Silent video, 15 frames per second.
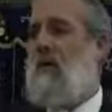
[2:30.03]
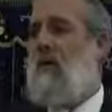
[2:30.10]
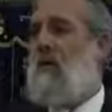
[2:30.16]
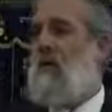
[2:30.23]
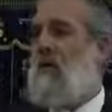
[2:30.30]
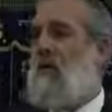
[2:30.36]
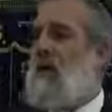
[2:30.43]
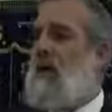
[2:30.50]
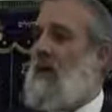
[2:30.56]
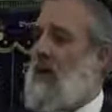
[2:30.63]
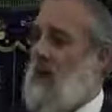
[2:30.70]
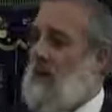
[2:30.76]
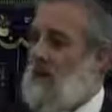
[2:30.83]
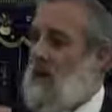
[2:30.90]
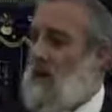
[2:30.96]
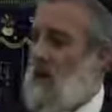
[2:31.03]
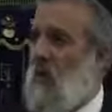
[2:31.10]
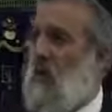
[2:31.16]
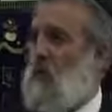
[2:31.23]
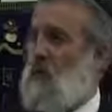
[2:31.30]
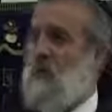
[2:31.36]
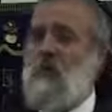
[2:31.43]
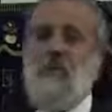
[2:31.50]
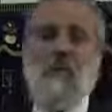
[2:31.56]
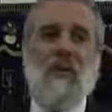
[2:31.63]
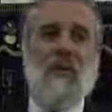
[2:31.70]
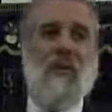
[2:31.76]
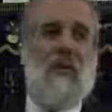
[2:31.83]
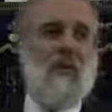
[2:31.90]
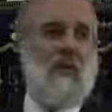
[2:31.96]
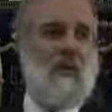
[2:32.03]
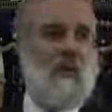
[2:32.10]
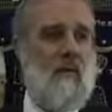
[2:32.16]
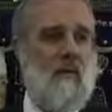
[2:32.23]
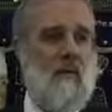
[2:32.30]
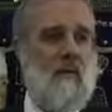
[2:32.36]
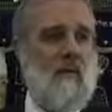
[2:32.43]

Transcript: or a consequential midah,